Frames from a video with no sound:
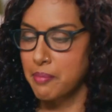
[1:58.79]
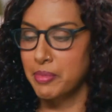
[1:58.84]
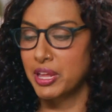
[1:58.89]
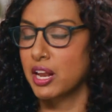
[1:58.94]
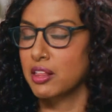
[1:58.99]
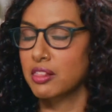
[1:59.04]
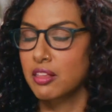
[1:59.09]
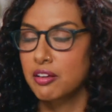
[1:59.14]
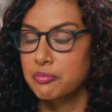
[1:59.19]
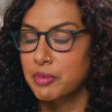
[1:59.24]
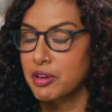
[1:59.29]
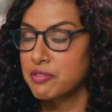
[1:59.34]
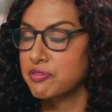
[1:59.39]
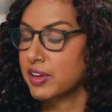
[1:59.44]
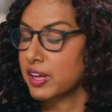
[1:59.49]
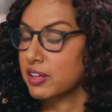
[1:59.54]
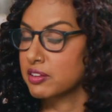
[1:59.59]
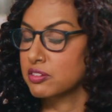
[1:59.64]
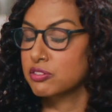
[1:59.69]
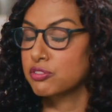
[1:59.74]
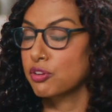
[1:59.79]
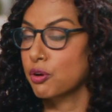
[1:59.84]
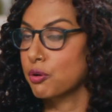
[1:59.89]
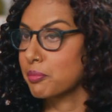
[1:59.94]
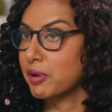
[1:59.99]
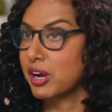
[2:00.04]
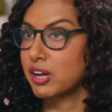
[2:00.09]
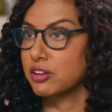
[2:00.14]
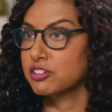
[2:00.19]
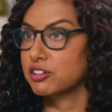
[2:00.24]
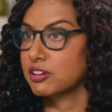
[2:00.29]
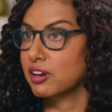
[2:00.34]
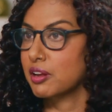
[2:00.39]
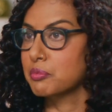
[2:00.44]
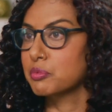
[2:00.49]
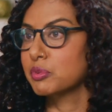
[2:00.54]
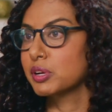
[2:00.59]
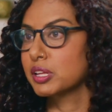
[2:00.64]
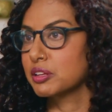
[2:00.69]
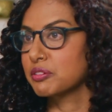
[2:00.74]
I mean, I love my fans so much, and
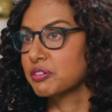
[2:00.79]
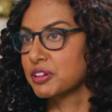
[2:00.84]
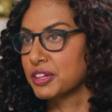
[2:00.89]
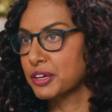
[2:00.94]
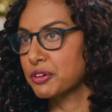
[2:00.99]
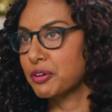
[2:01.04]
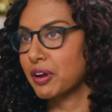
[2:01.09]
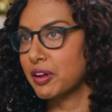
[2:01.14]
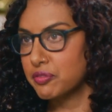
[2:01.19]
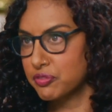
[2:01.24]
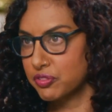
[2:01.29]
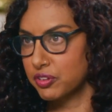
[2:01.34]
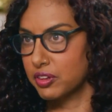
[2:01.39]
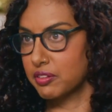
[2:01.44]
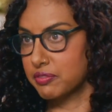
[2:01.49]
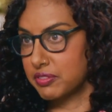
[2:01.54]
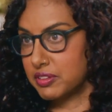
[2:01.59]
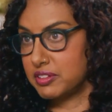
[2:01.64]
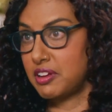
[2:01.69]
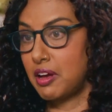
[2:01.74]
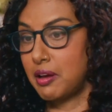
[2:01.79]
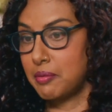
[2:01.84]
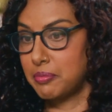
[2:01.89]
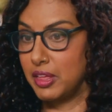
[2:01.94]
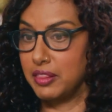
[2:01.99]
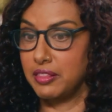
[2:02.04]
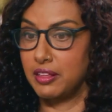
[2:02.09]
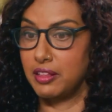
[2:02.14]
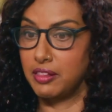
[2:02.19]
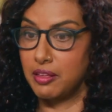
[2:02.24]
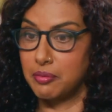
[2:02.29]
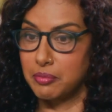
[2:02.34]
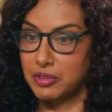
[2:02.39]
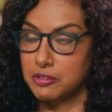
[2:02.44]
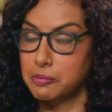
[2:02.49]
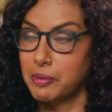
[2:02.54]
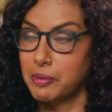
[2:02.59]
I'm really, really grateful of the time that they let me